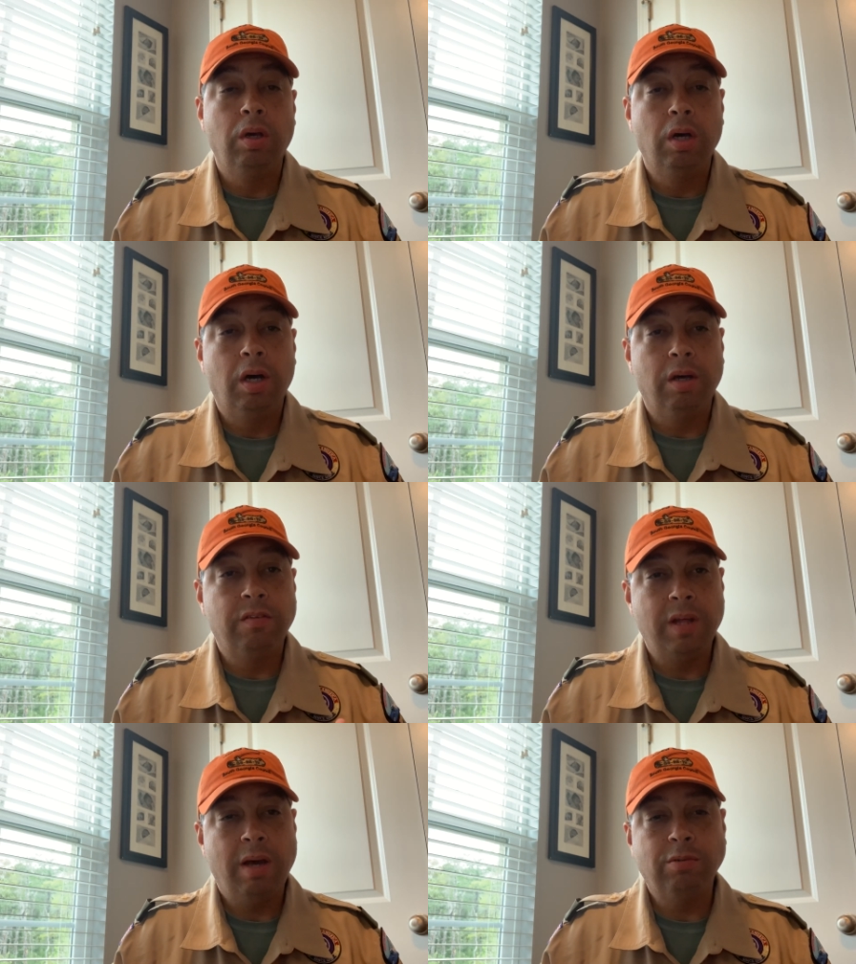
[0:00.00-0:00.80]

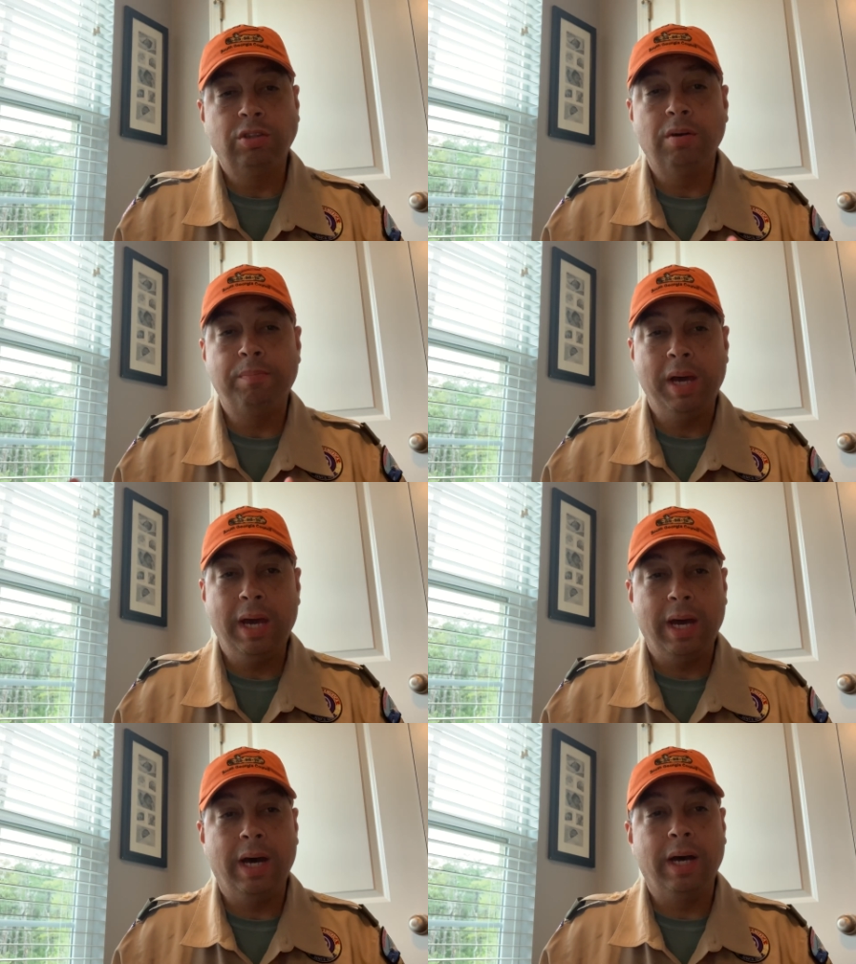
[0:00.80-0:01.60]
establish a
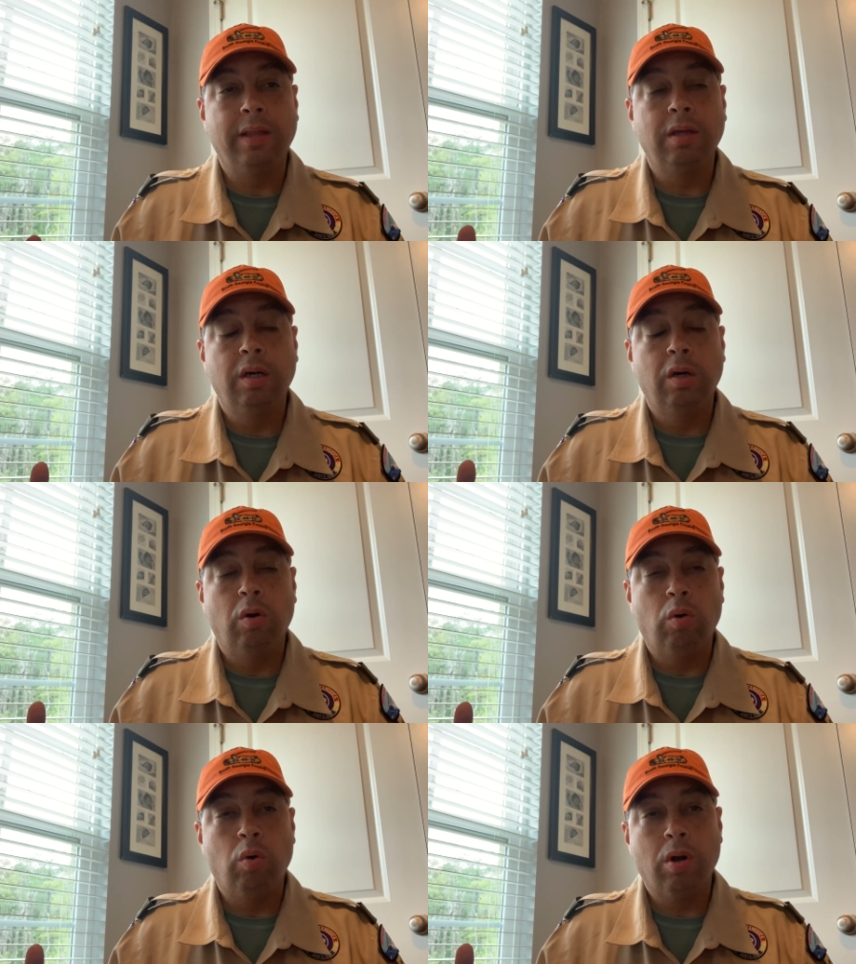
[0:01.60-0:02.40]
path
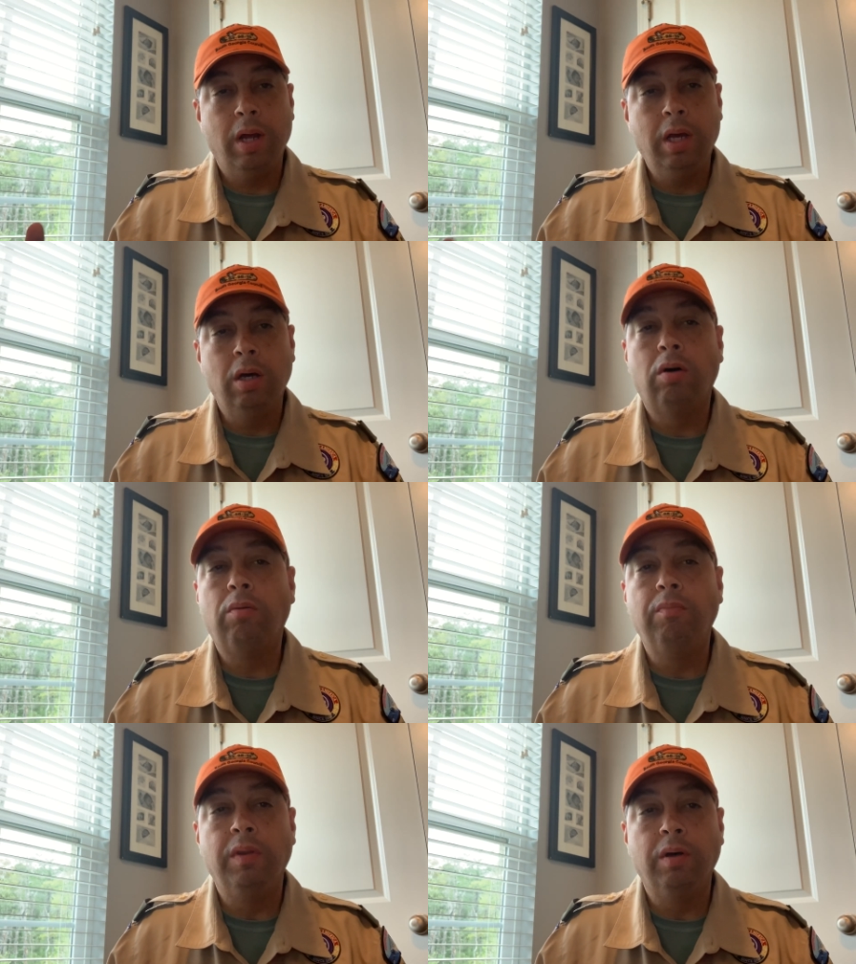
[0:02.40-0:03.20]
or
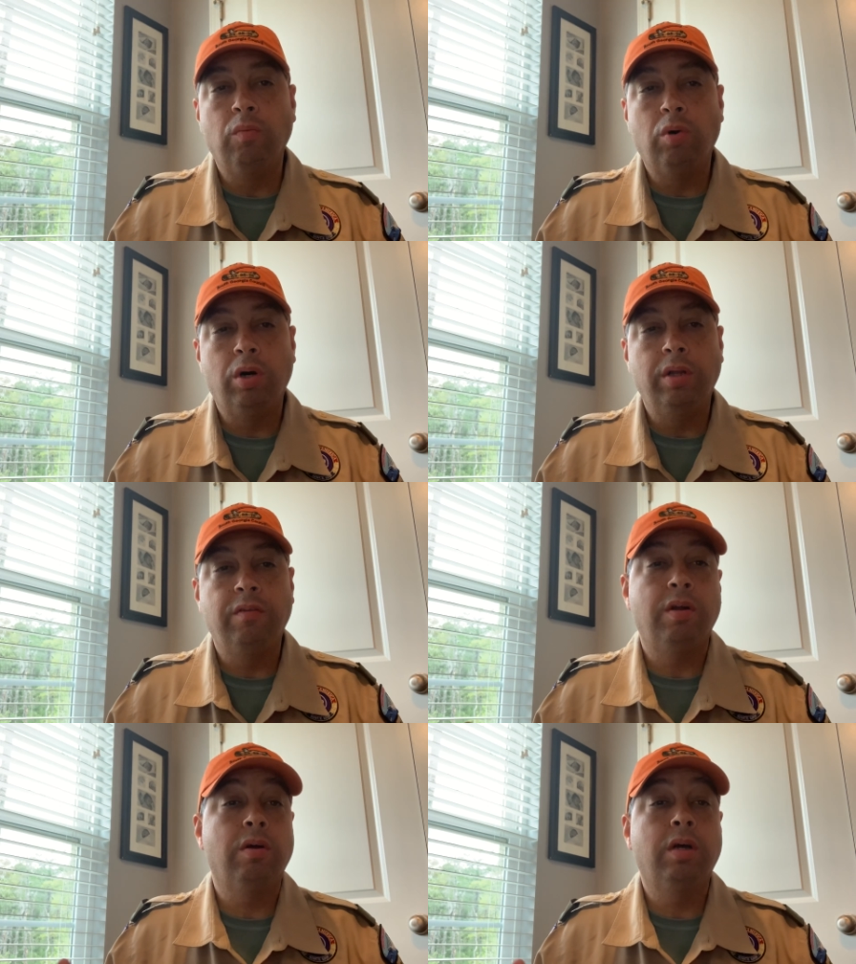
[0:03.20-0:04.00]
help the
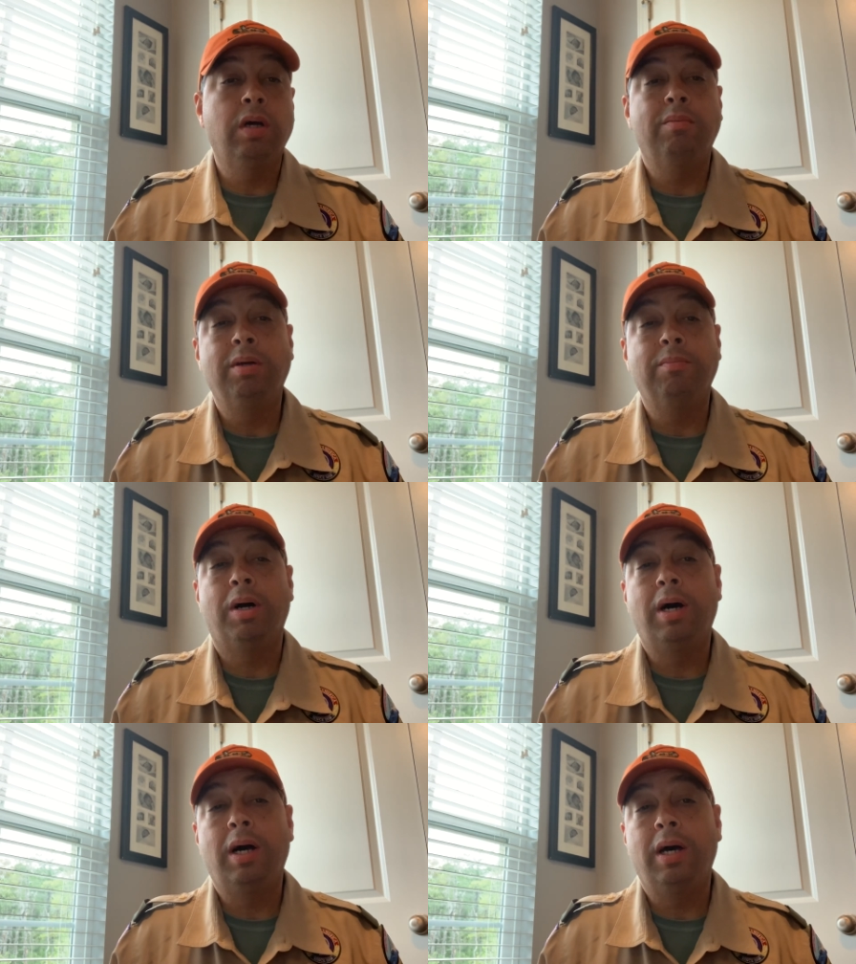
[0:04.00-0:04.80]
ones that are coming
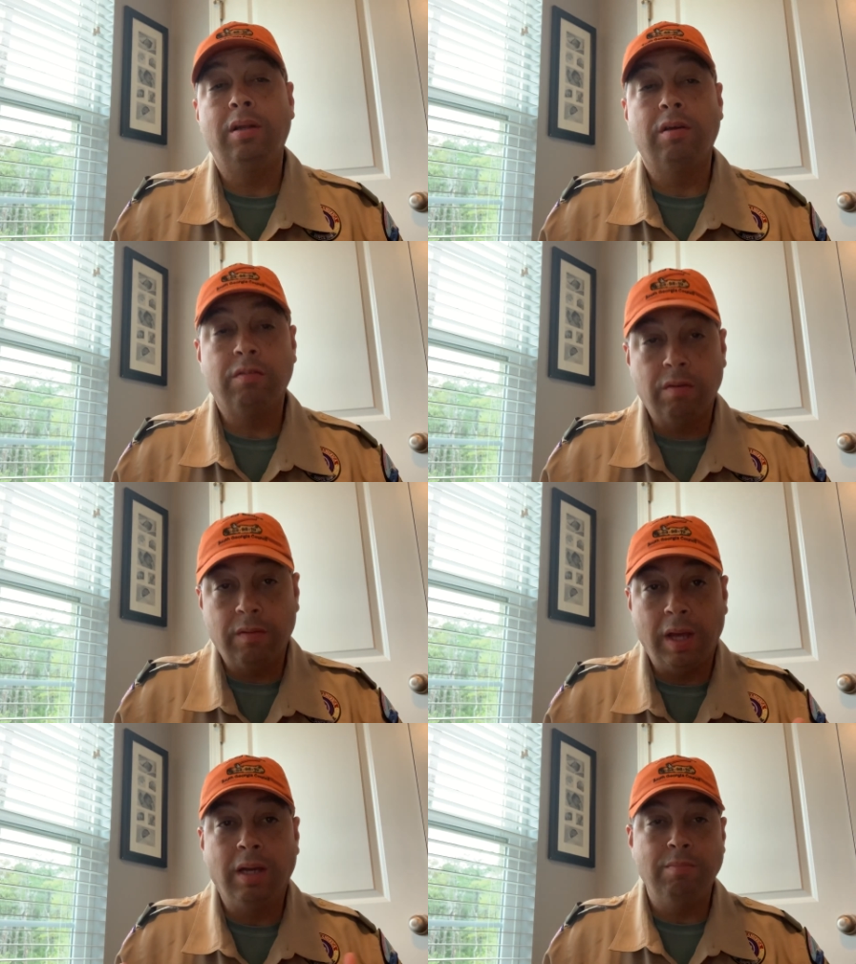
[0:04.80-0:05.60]
behind us so
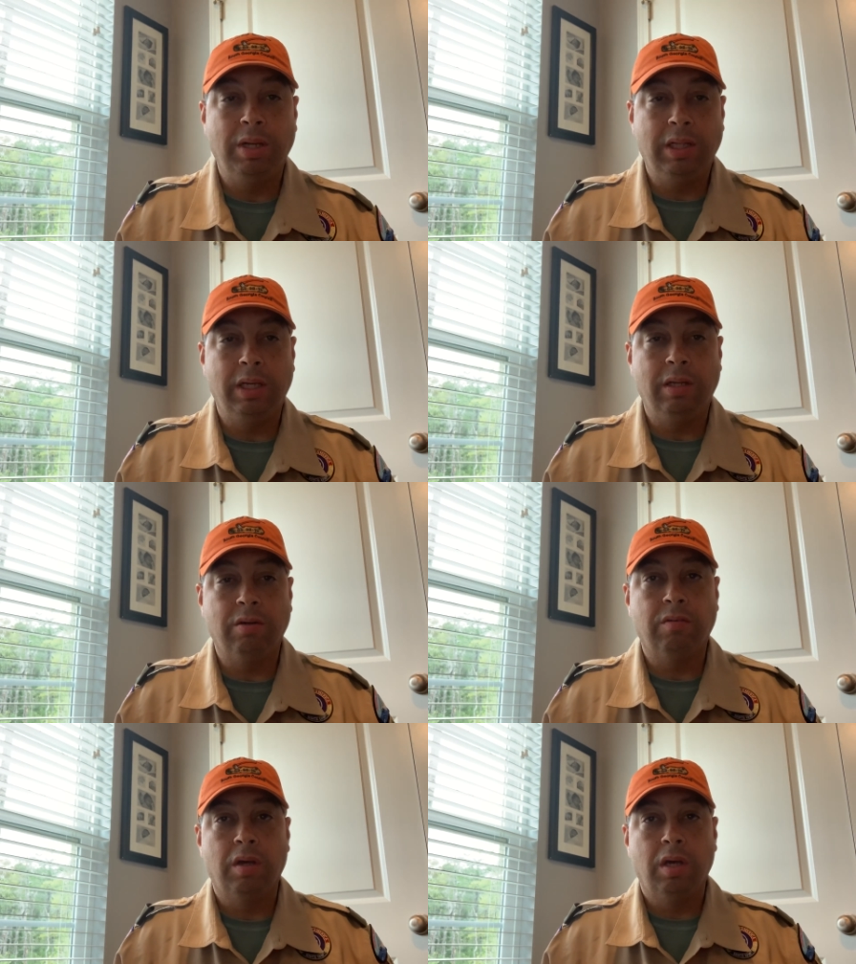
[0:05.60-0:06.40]
they can be
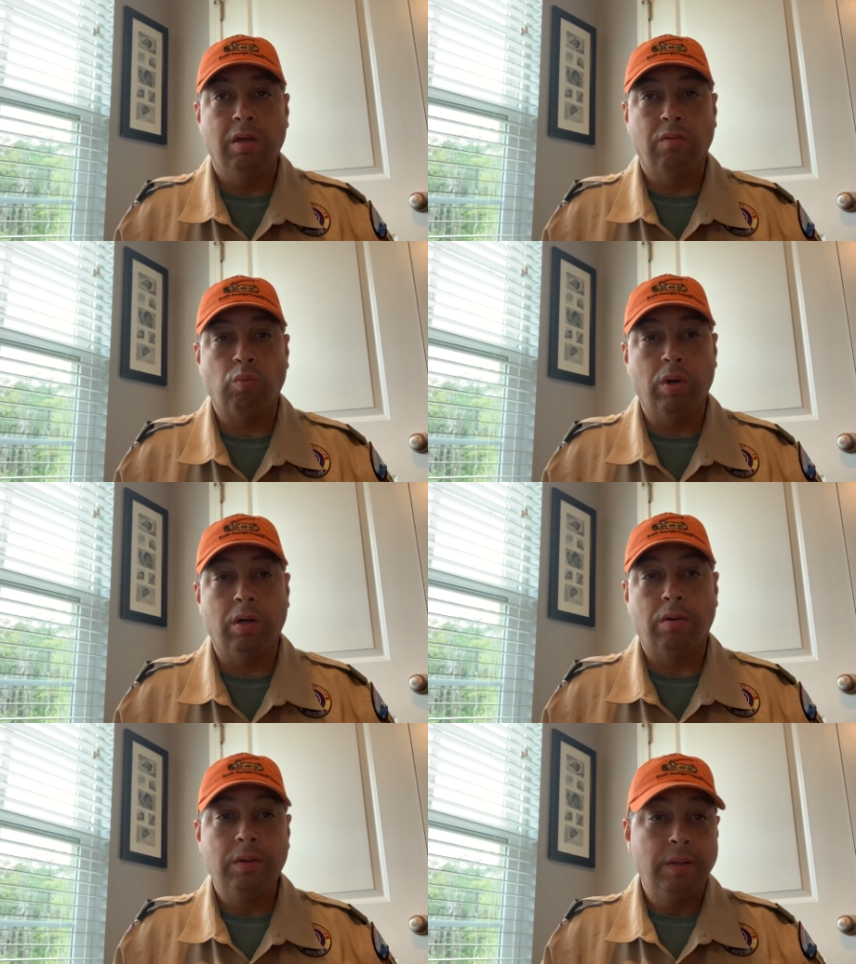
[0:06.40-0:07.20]
leaders as
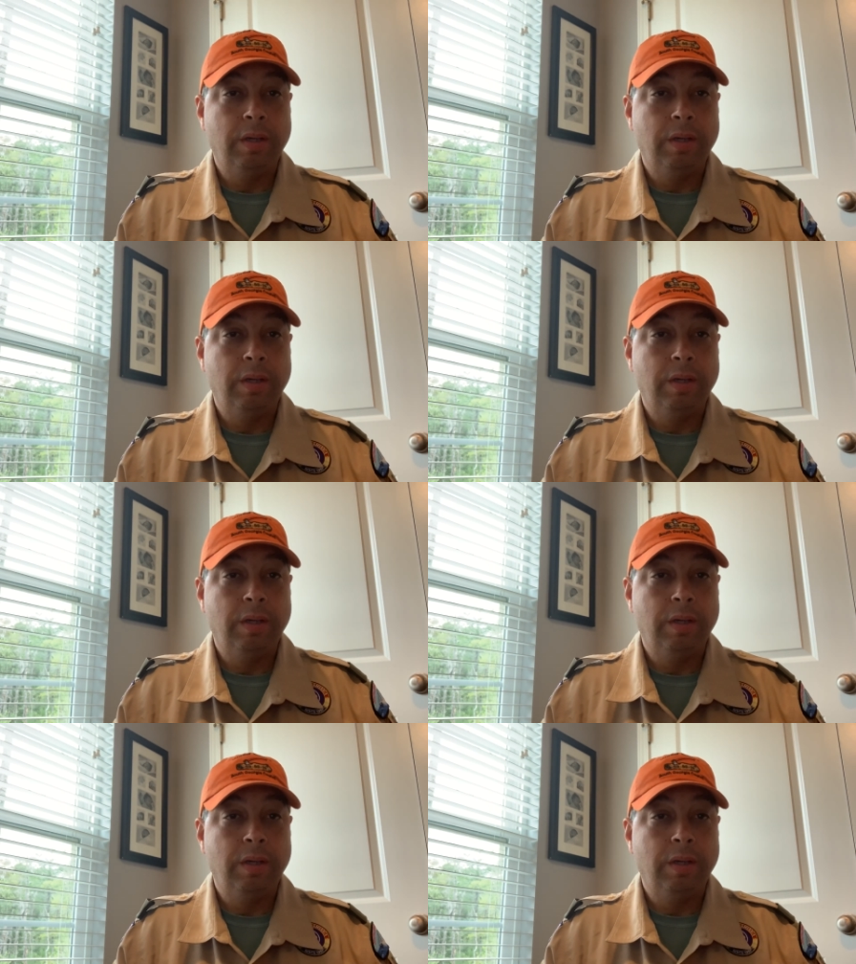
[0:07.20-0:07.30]
well.